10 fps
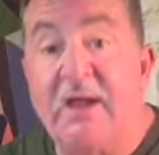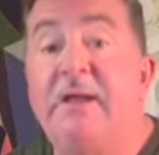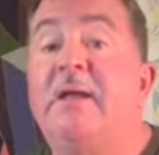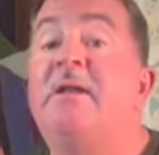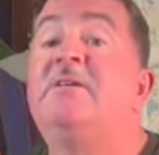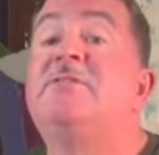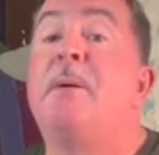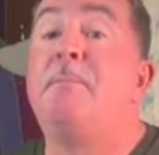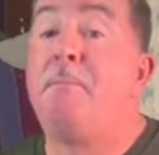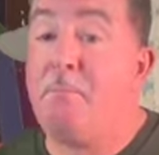and it is
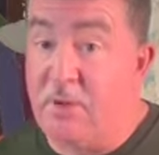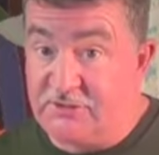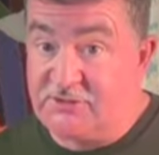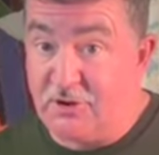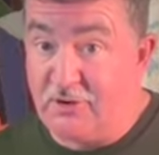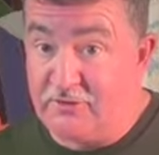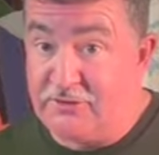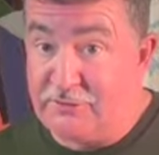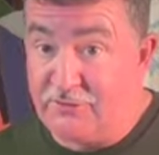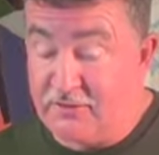much harder
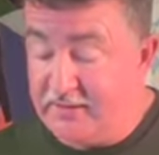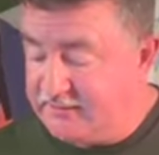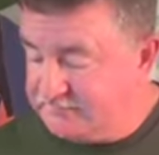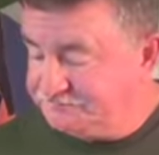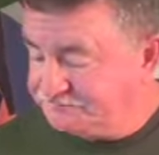than you think.